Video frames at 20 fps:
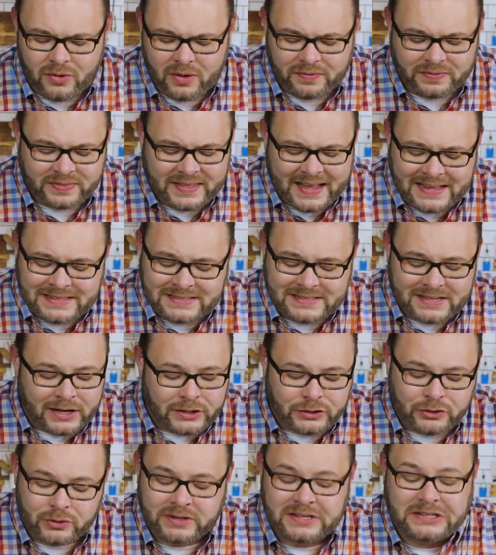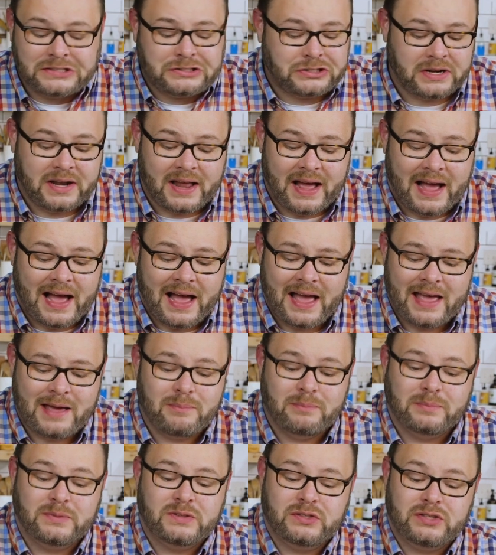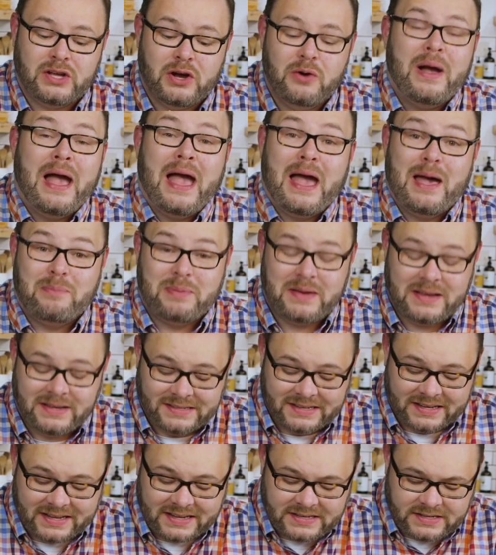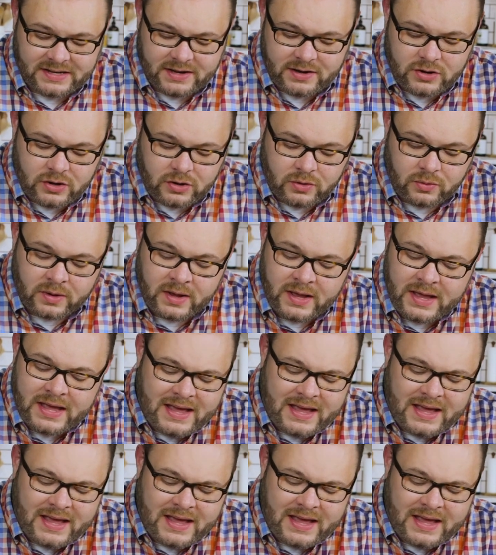that's a tradition I am so happy to continue.